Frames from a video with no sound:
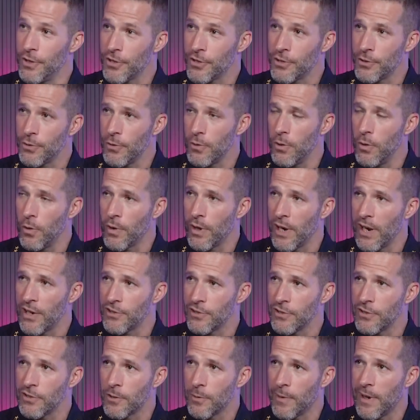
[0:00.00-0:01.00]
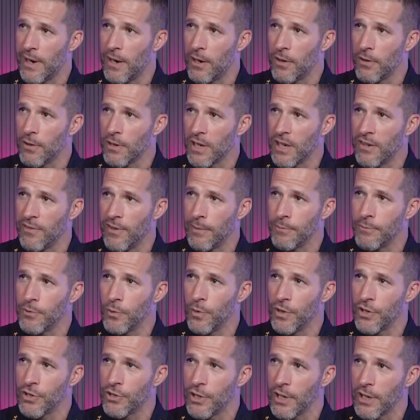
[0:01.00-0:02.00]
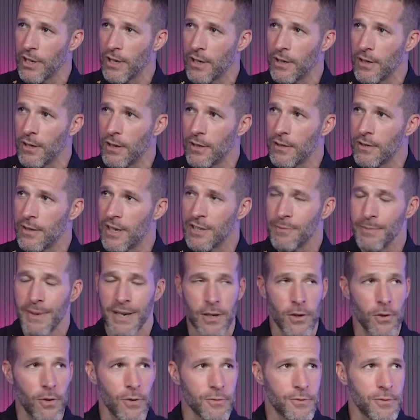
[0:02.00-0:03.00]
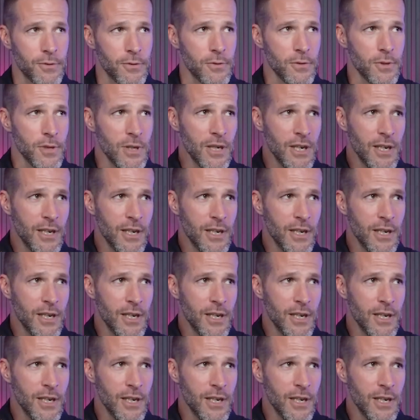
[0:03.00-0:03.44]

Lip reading: there's 2 locations around. If I'm doing chicken, that's my go-to.